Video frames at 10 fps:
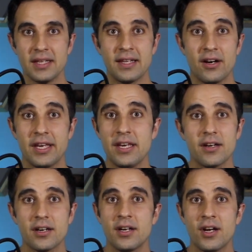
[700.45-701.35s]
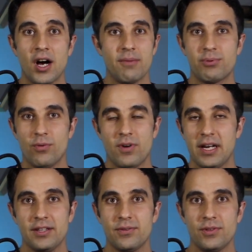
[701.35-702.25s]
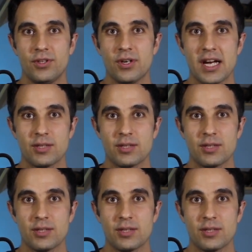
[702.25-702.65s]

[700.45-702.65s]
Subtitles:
Now here I provided you guys